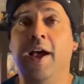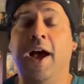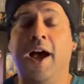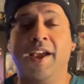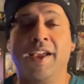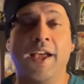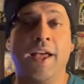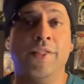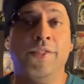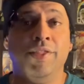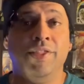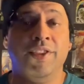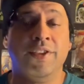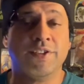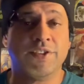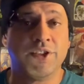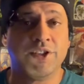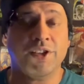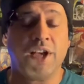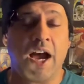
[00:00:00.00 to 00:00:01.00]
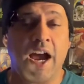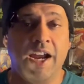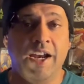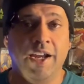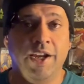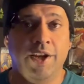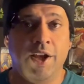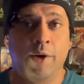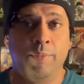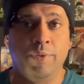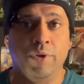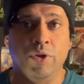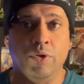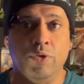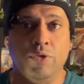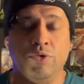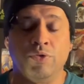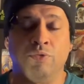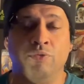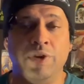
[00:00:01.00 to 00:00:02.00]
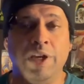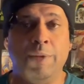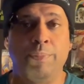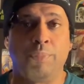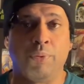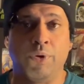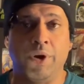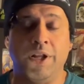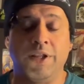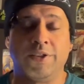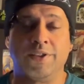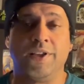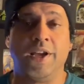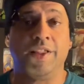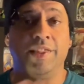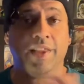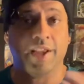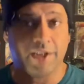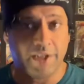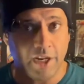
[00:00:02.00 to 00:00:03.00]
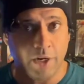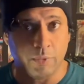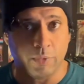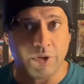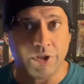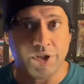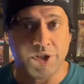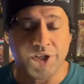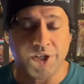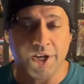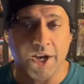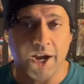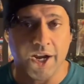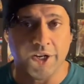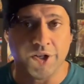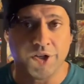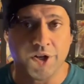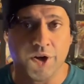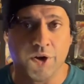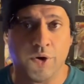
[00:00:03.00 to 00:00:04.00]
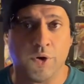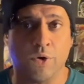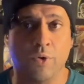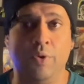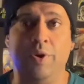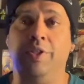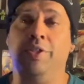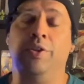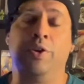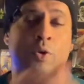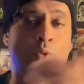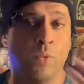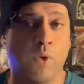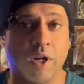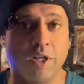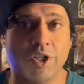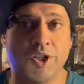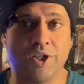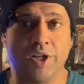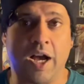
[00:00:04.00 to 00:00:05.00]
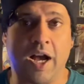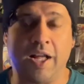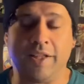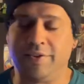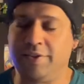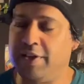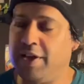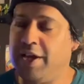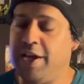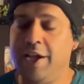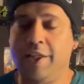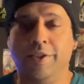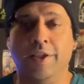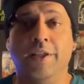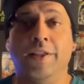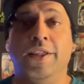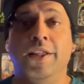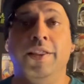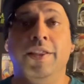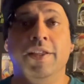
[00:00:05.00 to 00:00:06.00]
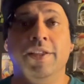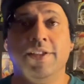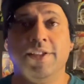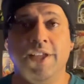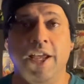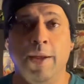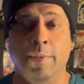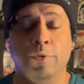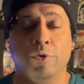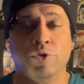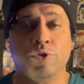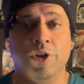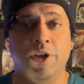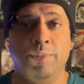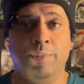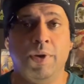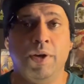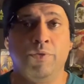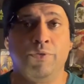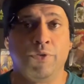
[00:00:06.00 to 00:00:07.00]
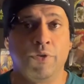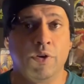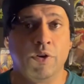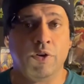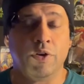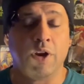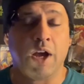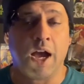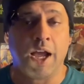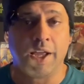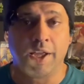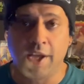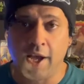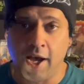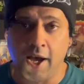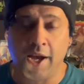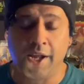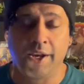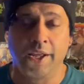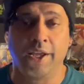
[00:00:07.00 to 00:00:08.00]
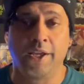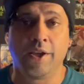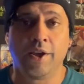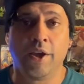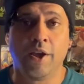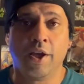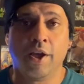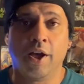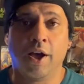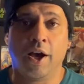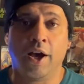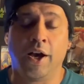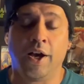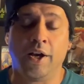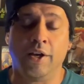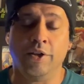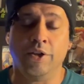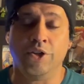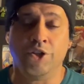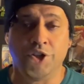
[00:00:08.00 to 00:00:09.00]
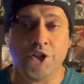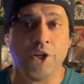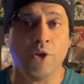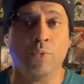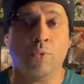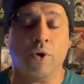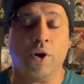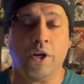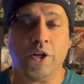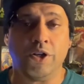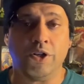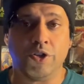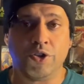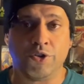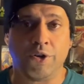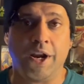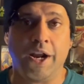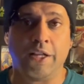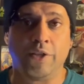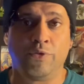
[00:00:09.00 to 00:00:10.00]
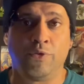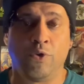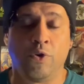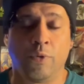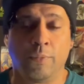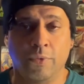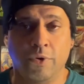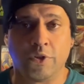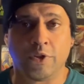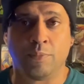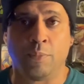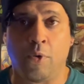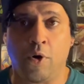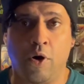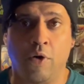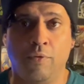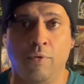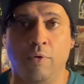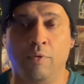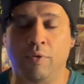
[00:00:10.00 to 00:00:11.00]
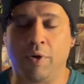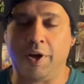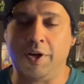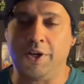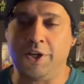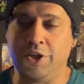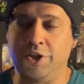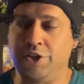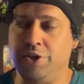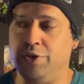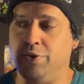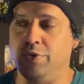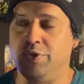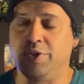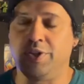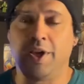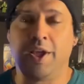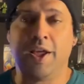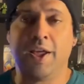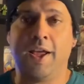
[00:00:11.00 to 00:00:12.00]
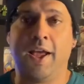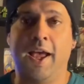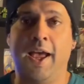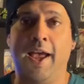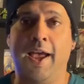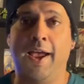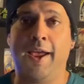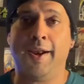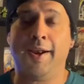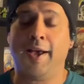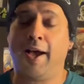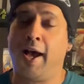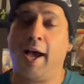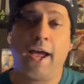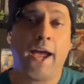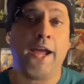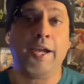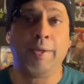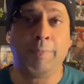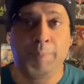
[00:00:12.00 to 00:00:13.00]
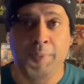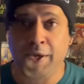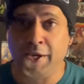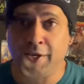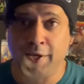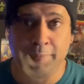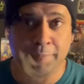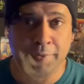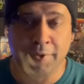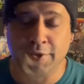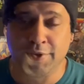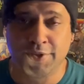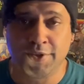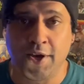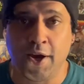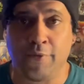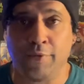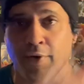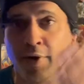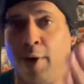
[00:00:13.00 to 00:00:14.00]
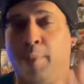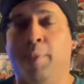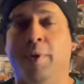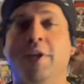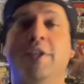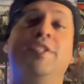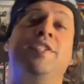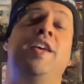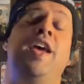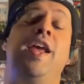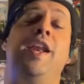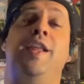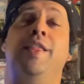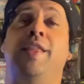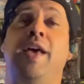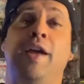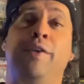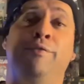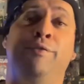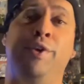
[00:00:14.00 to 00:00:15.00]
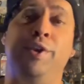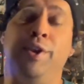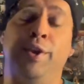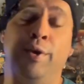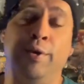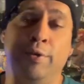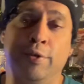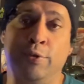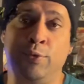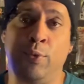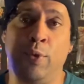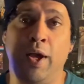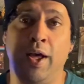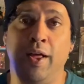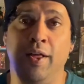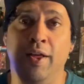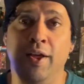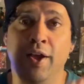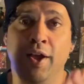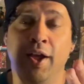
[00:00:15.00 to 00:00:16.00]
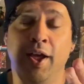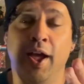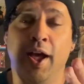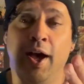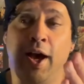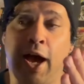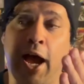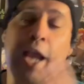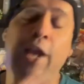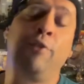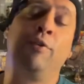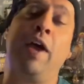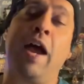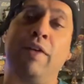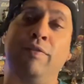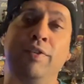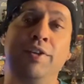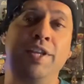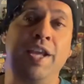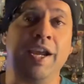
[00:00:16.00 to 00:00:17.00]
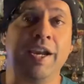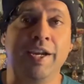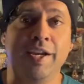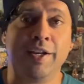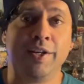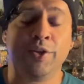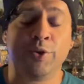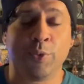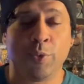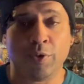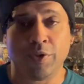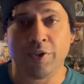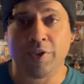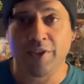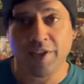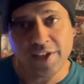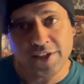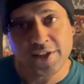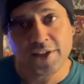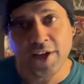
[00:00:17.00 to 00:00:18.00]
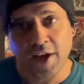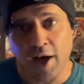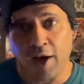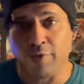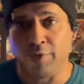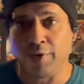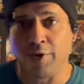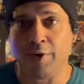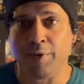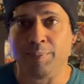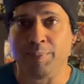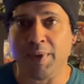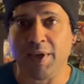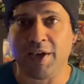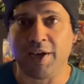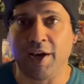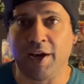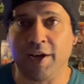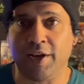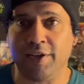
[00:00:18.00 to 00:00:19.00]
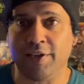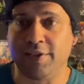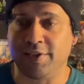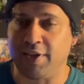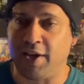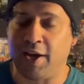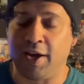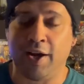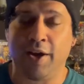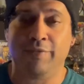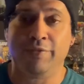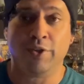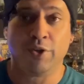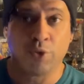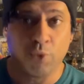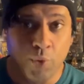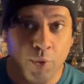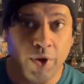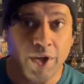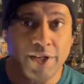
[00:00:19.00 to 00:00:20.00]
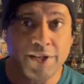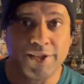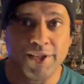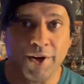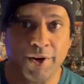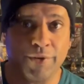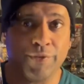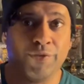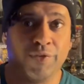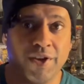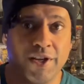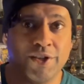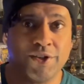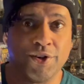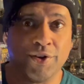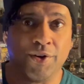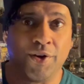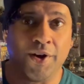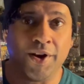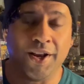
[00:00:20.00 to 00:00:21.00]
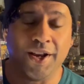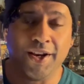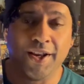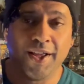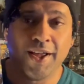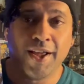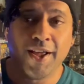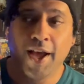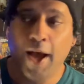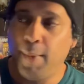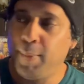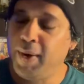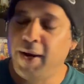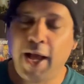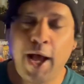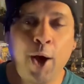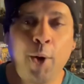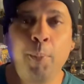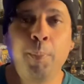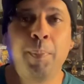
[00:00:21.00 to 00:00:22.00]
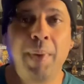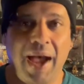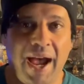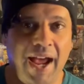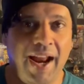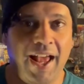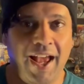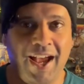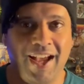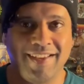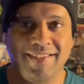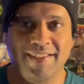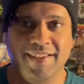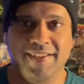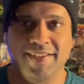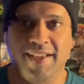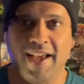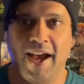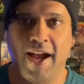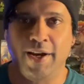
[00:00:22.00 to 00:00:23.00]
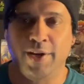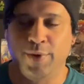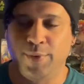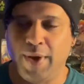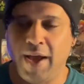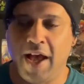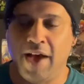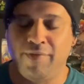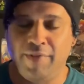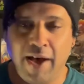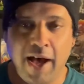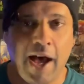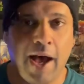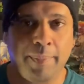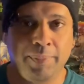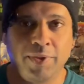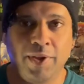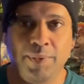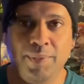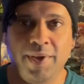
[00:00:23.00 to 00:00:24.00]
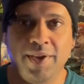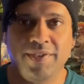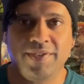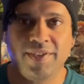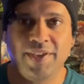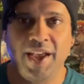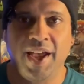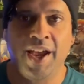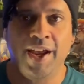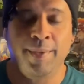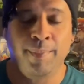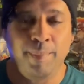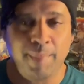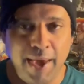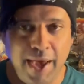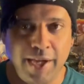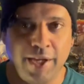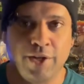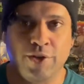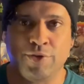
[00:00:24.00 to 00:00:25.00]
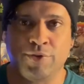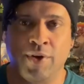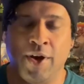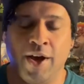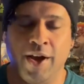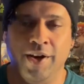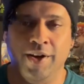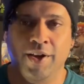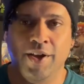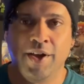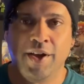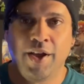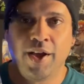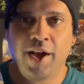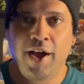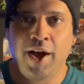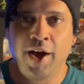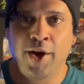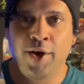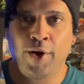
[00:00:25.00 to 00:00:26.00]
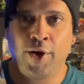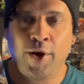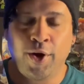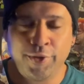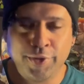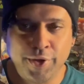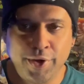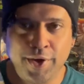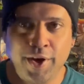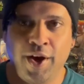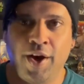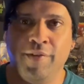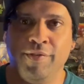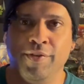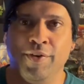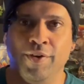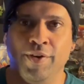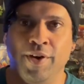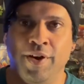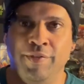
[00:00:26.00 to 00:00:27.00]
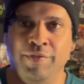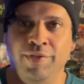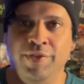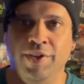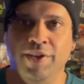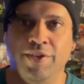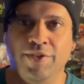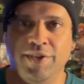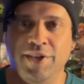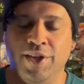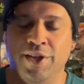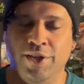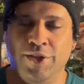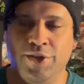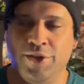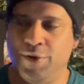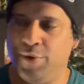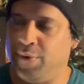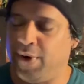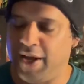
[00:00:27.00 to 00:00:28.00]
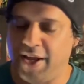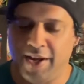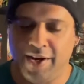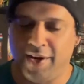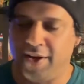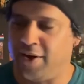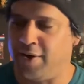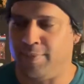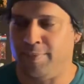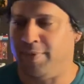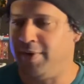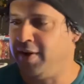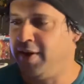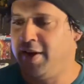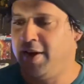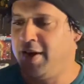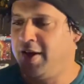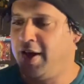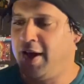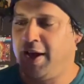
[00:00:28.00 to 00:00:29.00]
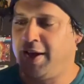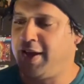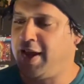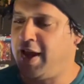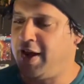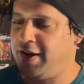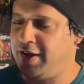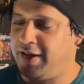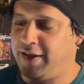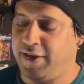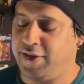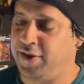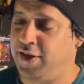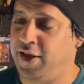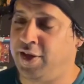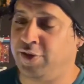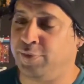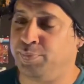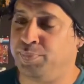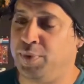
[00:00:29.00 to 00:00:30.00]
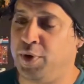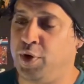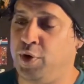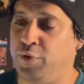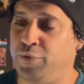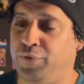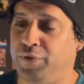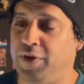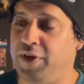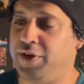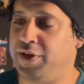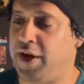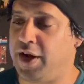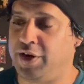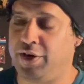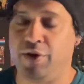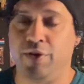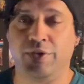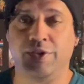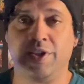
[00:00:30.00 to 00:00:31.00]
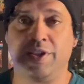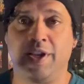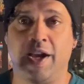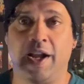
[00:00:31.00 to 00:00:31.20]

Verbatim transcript: again, this is I D W's reprints like they did with G I Joe and their one-shots. They did the same treatment for iconic uh, G one Transformers Marvel run issues. And I had to pick up this cover. I'm going to say it in that video as well. I gravitated to this cover because of the toys that are featured on it. I mean, how badass is that? You have Optimus and Megatron Uh, on the cover of this issue, and um, again, it's beautifully done using